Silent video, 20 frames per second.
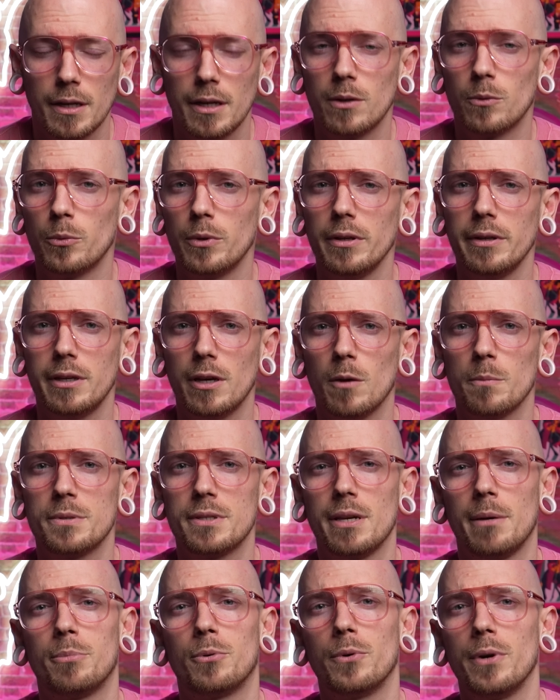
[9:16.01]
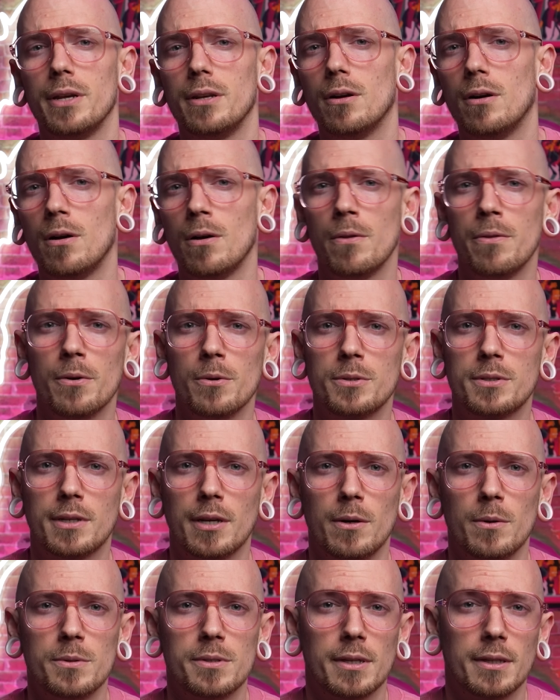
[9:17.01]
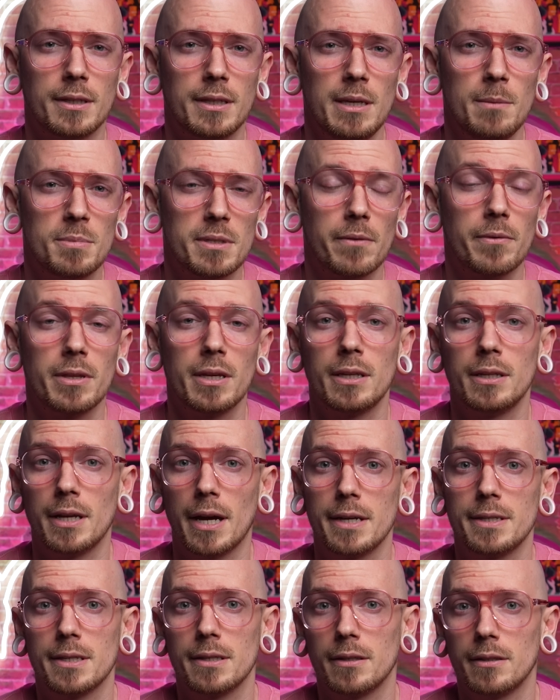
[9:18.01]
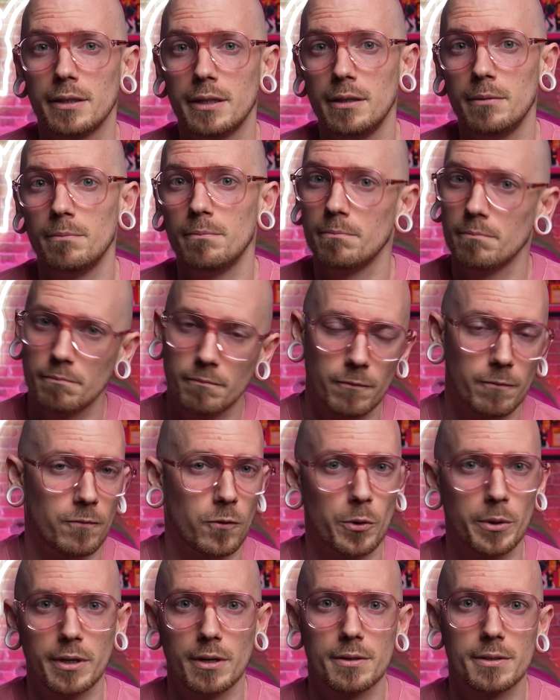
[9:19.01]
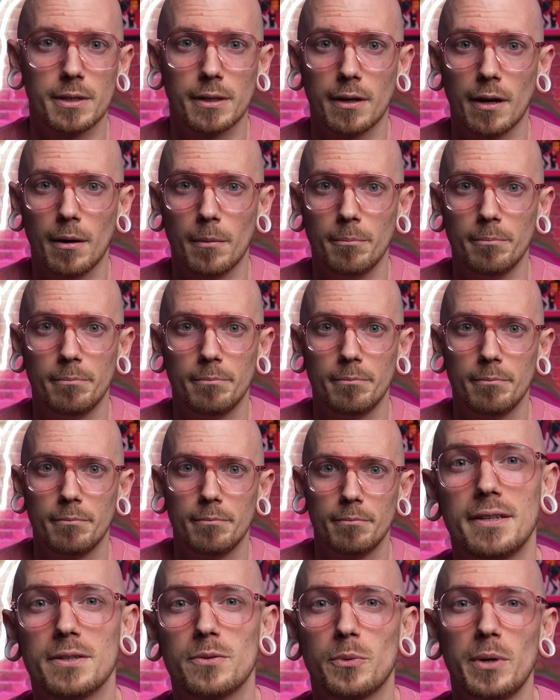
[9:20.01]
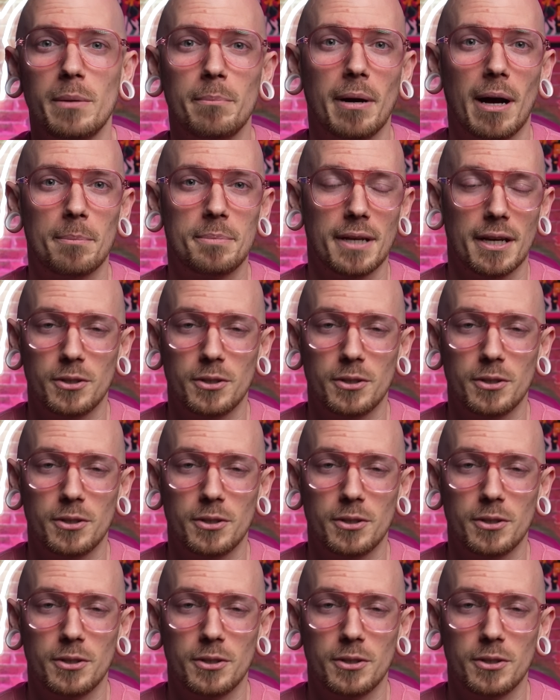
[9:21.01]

It really helps separate all those tones and keeps everything nice and clean for years to come. Like this ring pop